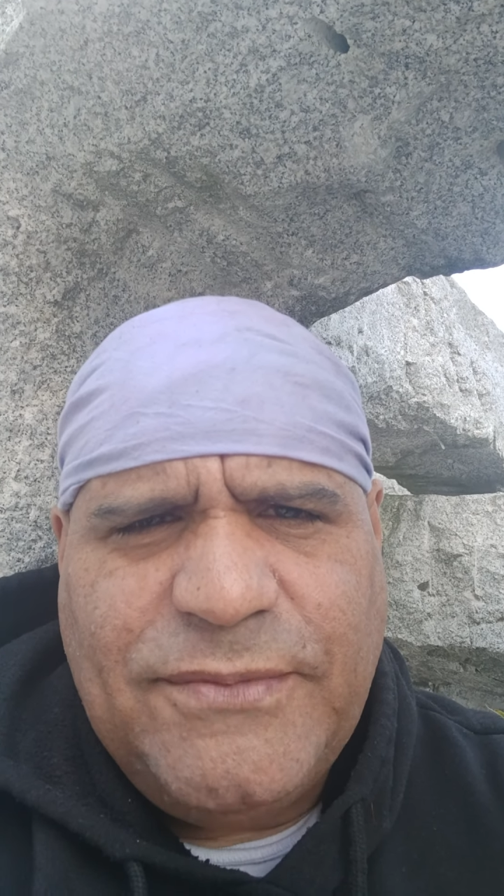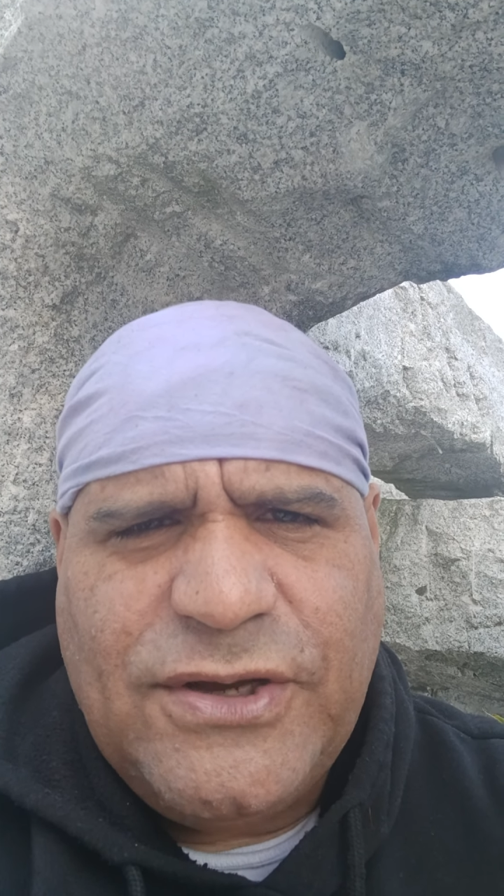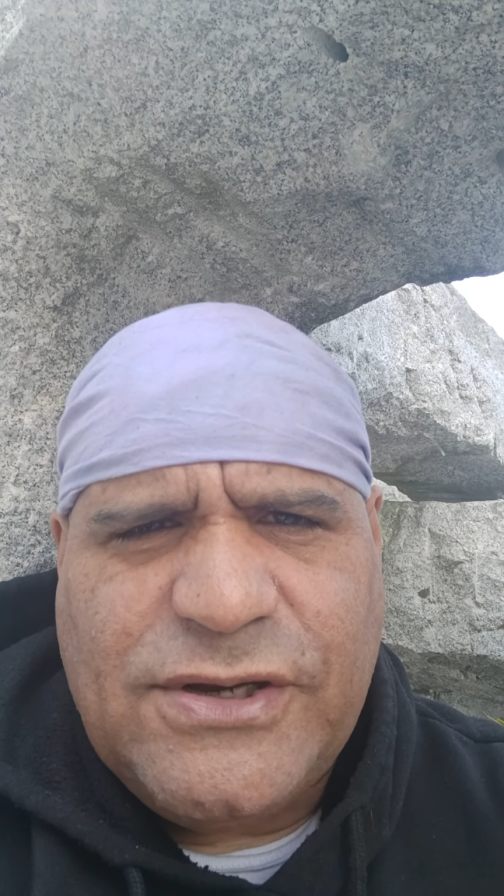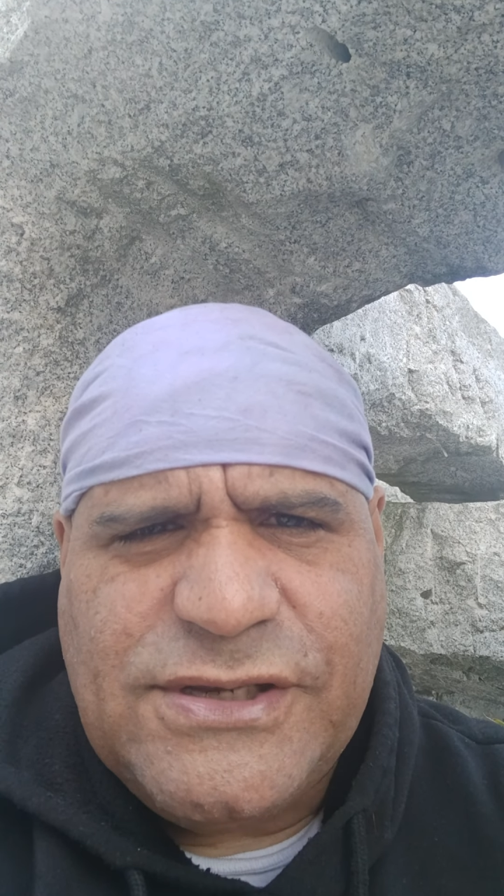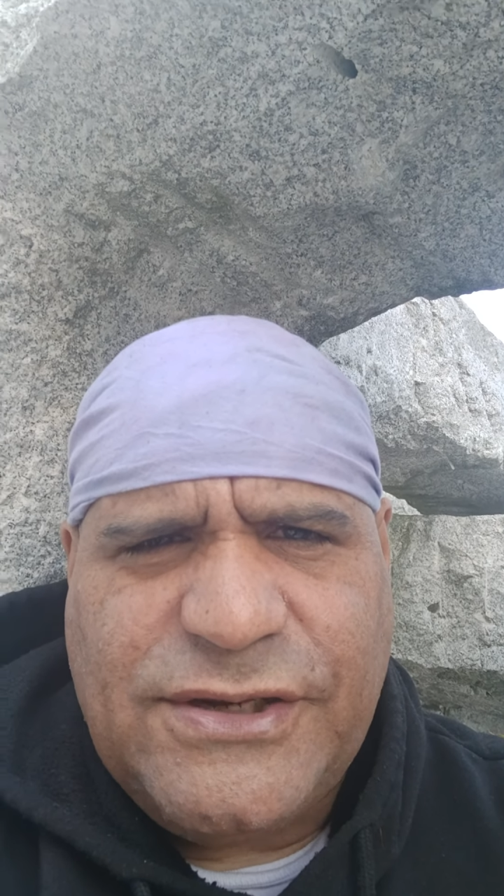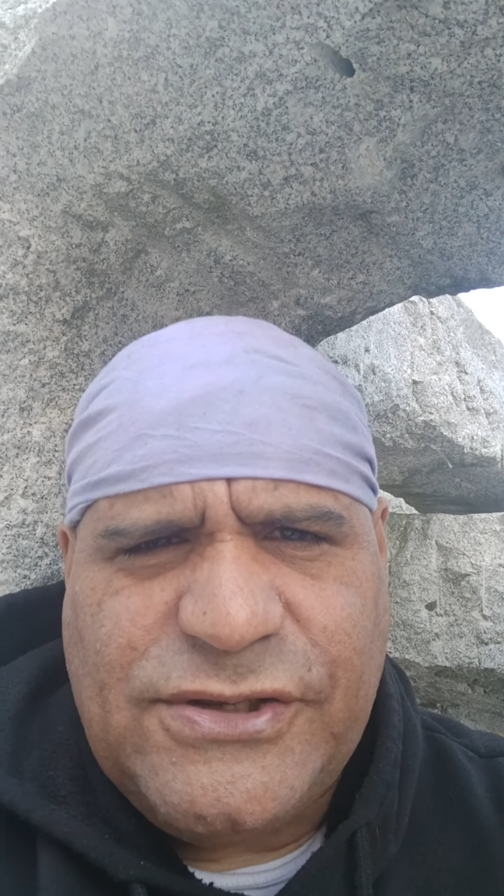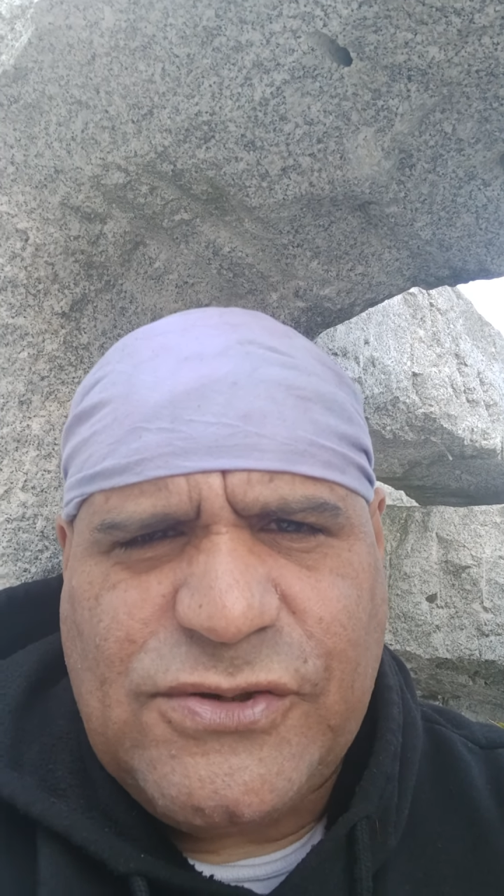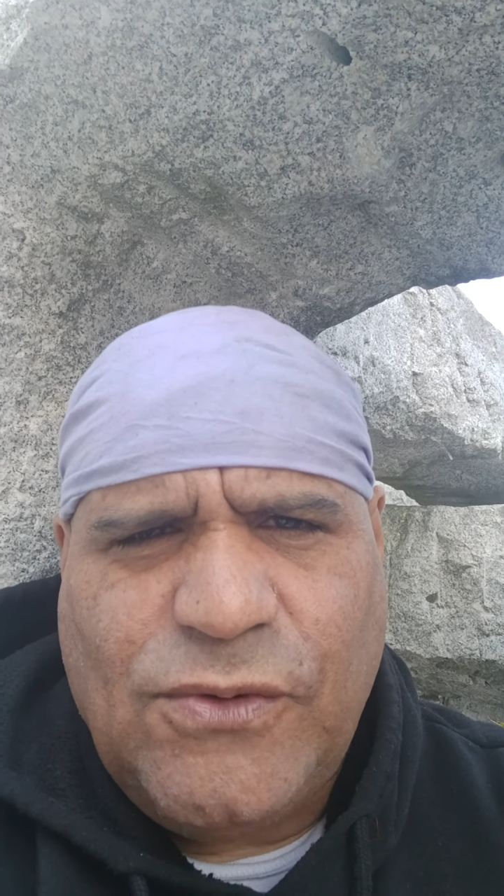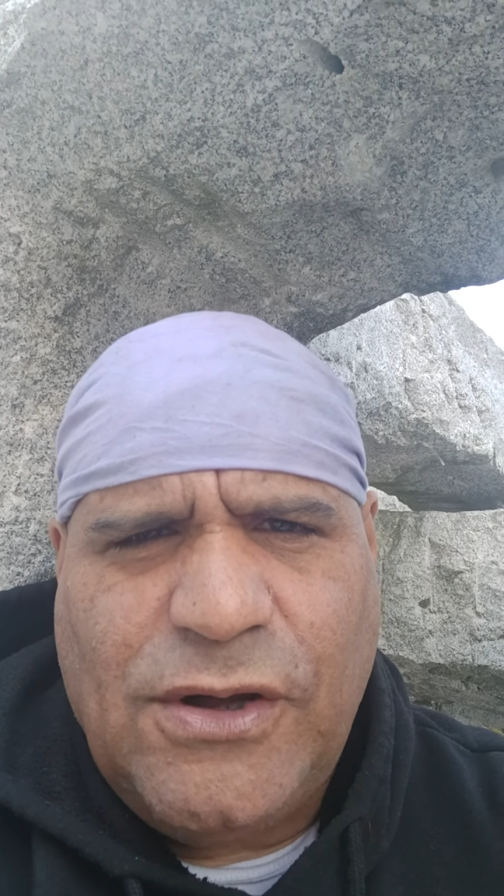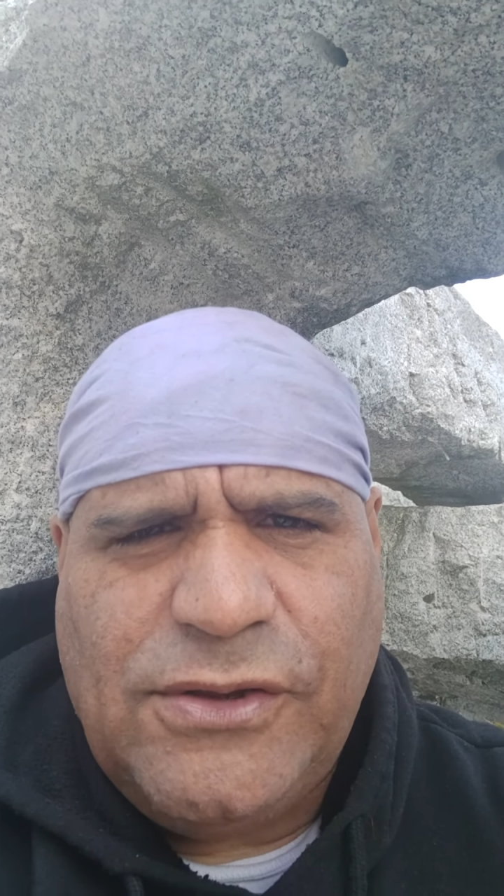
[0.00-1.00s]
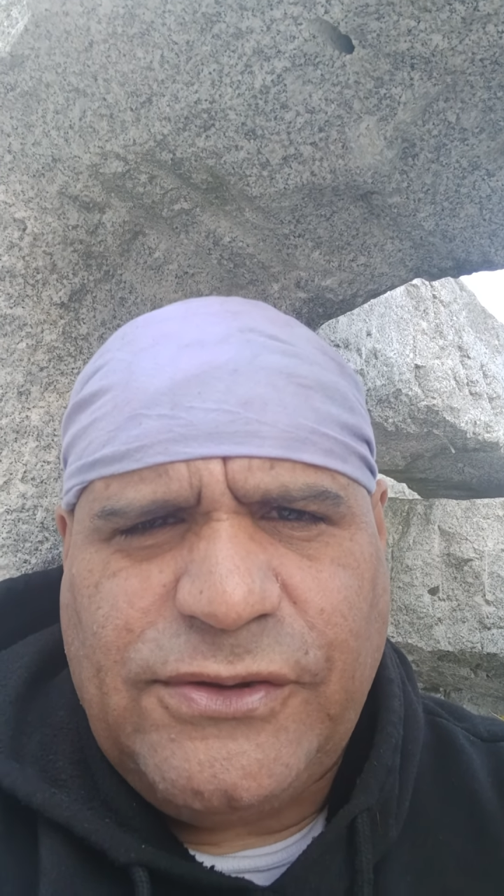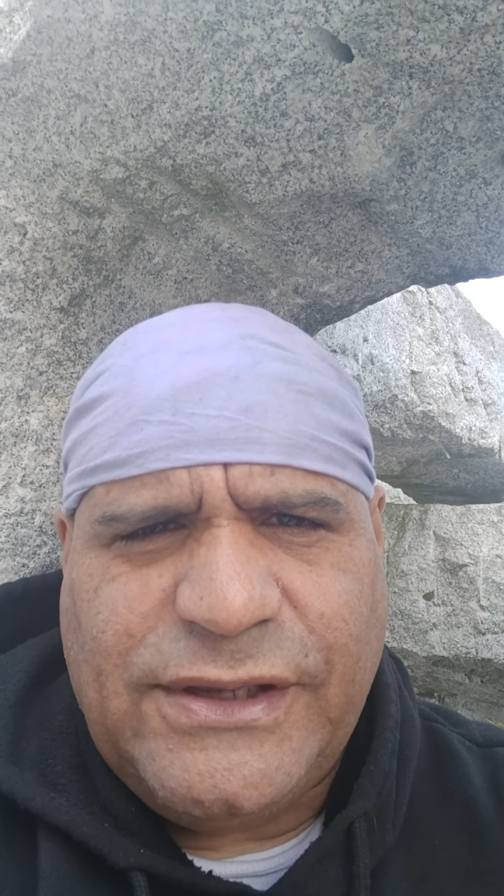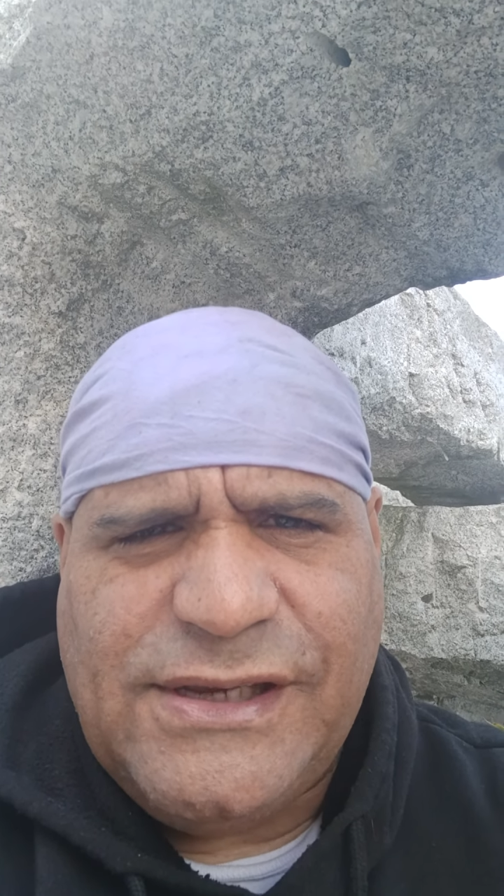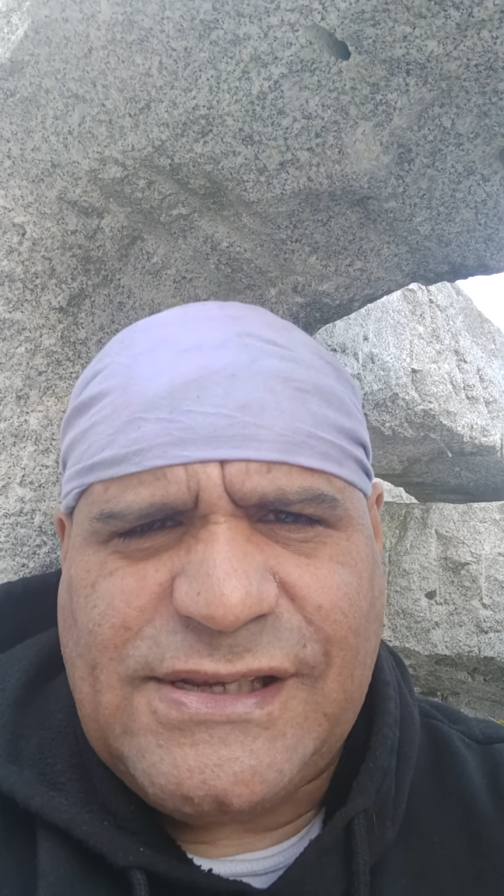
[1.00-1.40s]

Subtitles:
Because on the 12th is